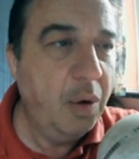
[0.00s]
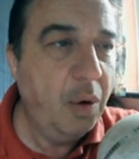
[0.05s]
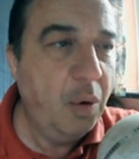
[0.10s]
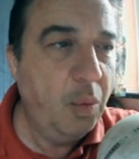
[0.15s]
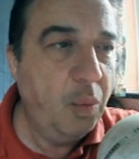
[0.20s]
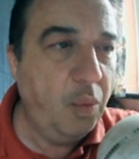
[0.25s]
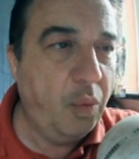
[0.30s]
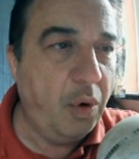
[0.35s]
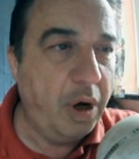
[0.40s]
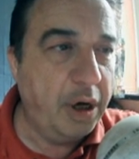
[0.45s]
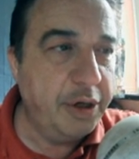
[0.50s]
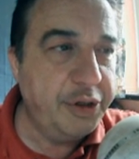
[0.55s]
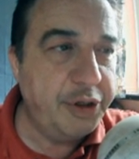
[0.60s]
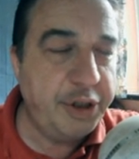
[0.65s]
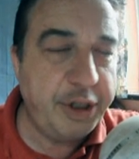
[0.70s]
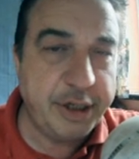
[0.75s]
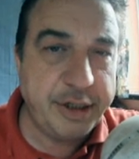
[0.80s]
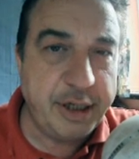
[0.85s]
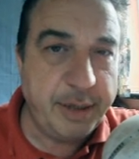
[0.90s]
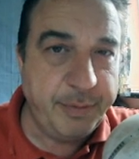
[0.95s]
was,
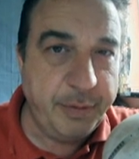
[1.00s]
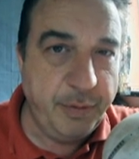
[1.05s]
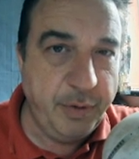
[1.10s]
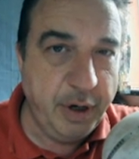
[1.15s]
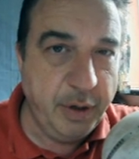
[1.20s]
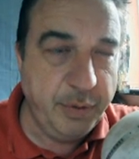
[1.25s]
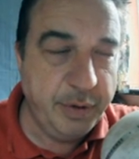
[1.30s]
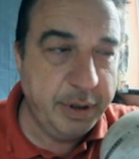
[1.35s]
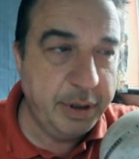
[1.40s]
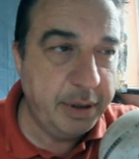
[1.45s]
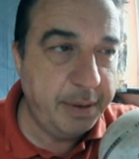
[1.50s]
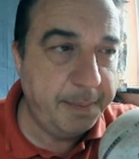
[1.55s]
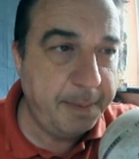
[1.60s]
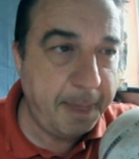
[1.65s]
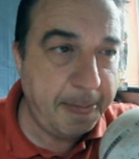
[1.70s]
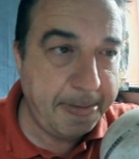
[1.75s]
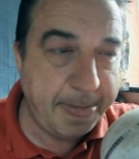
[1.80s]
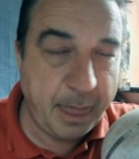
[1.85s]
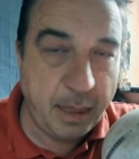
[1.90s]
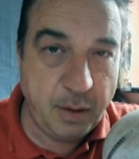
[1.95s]
just up the road,
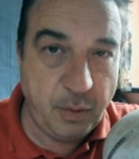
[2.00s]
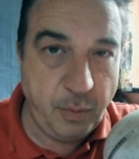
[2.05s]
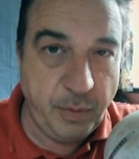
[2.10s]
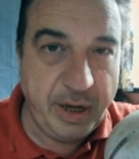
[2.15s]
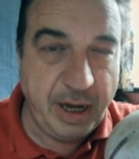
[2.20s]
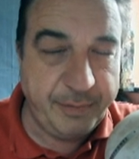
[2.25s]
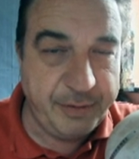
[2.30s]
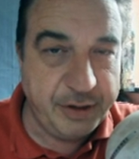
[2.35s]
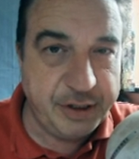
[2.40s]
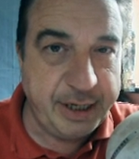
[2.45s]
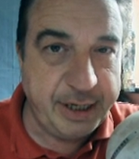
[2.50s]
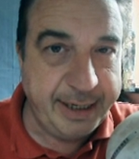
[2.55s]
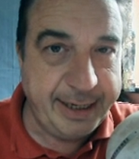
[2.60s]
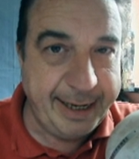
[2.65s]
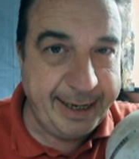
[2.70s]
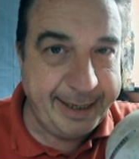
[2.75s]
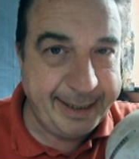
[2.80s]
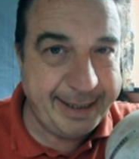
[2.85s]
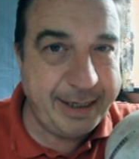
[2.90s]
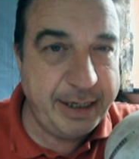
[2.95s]
we have a St.
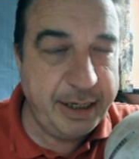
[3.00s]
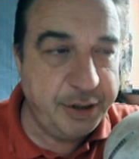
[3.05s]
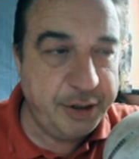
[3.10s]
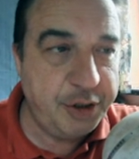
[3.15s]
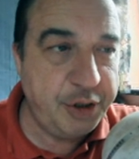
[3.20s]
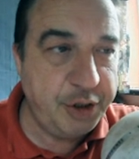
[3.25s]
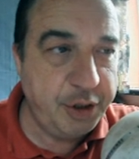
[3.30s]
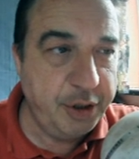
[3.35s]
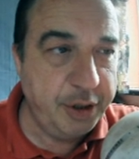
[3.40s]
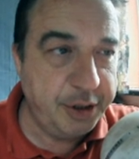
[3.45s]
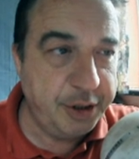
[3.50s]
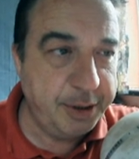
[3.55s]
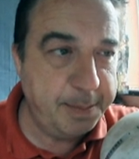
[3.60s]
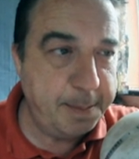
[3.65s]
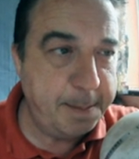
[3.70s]
Illtyd's church